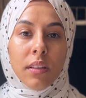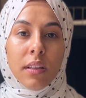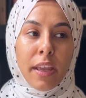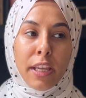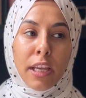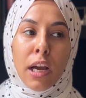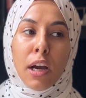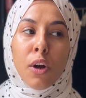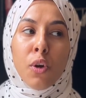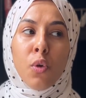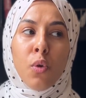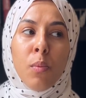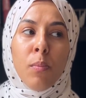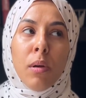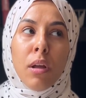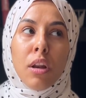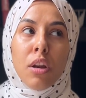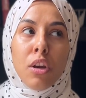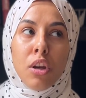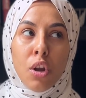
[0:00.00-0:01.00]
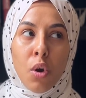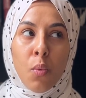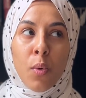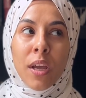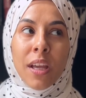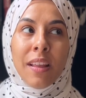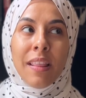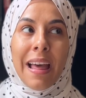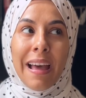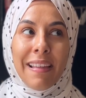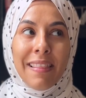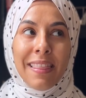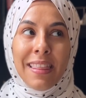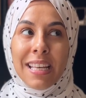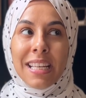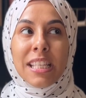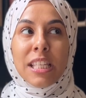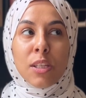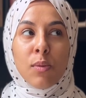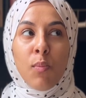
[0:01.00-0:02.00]
Ya'qub, knowing that
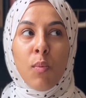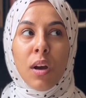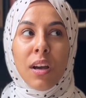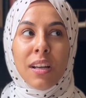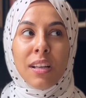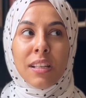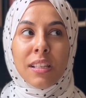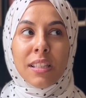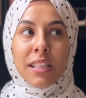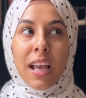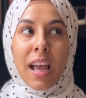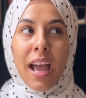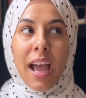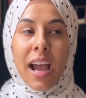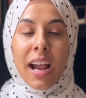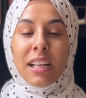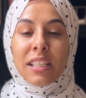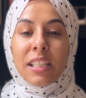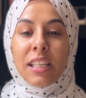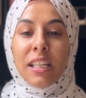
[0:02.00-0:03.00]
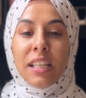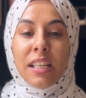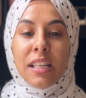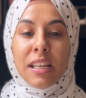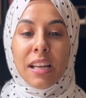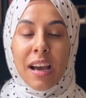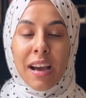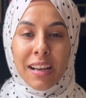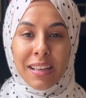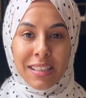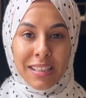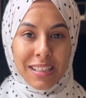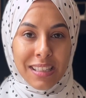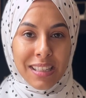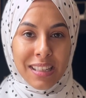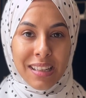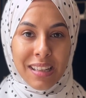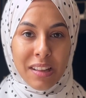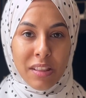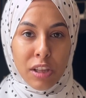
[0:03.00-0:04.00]
this was actually
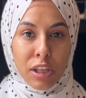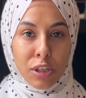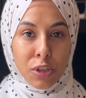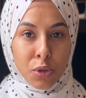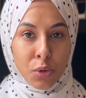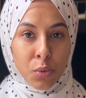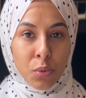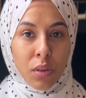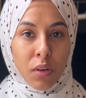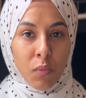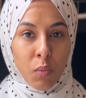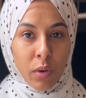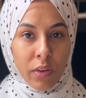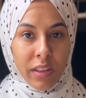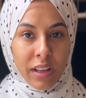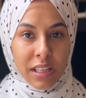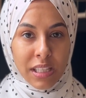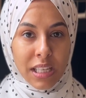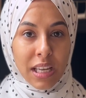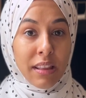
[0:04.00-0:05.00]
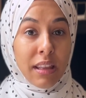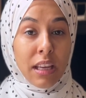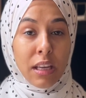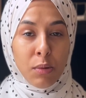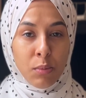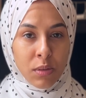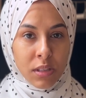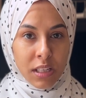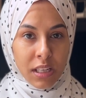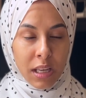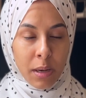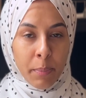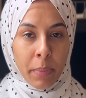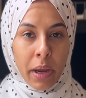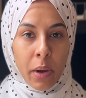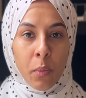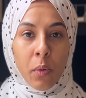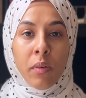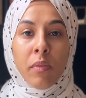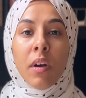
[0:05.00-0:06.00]
not the truth of what they said, that he was eaten
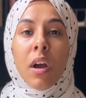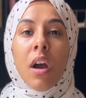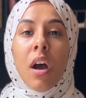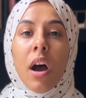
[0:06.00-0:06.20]
by a wolf,